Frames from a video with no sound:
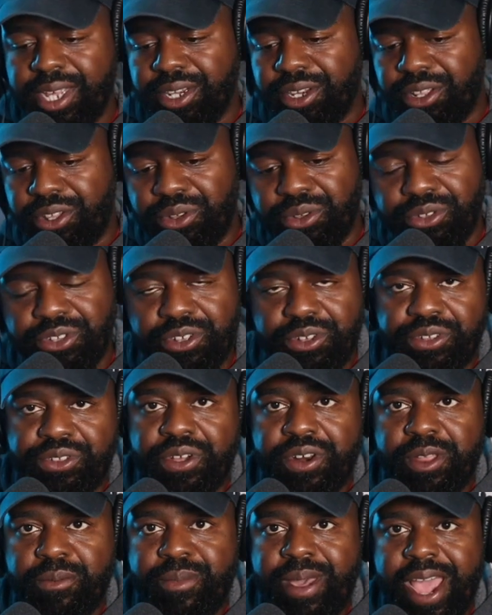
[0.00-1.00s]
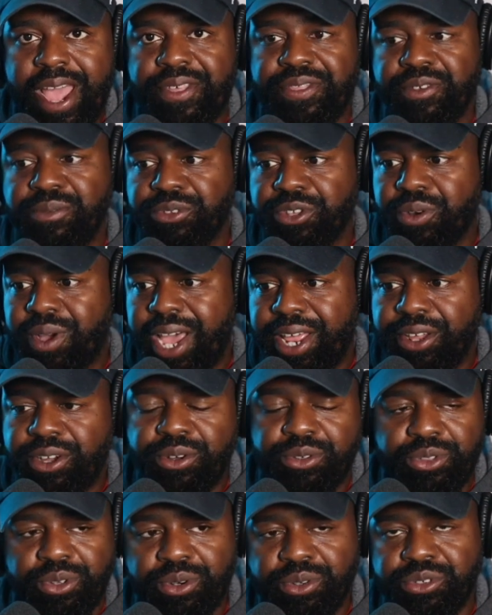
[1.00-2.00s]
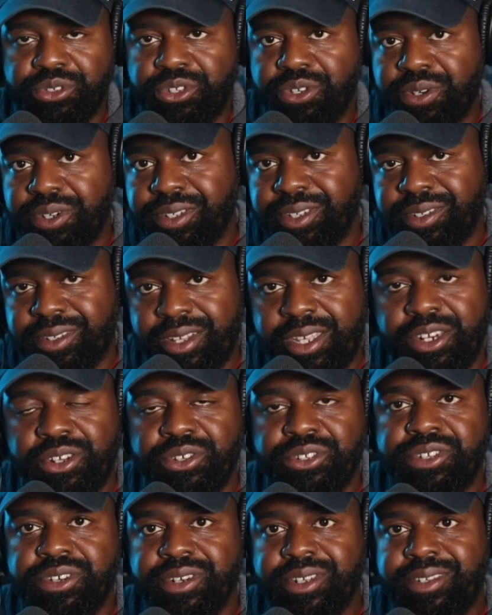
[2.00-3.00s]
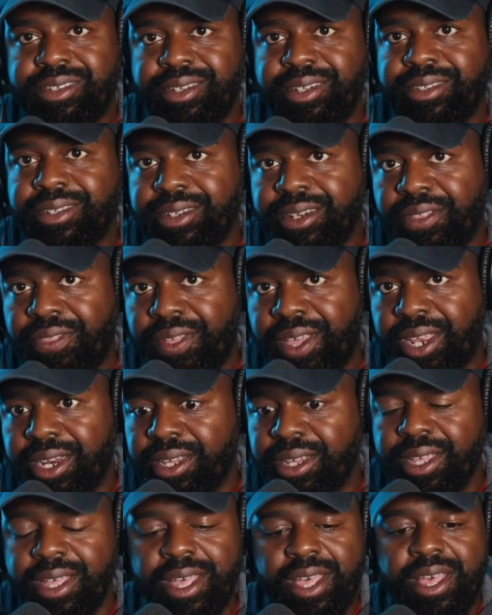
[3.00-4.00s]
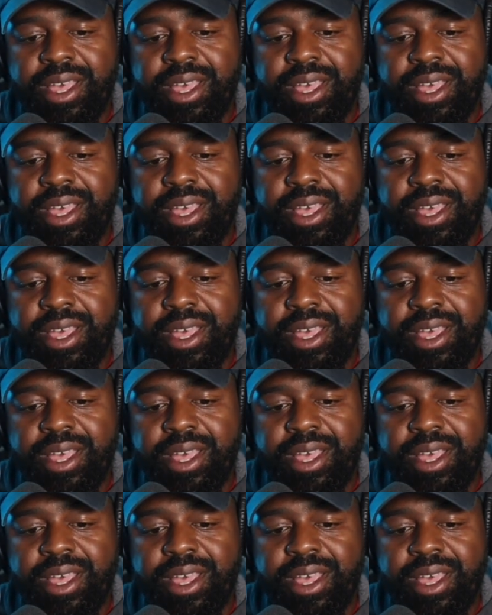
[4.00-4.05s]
to use those dirty bathrooms or had to go through those doors to sit in those dirty seats in the theater,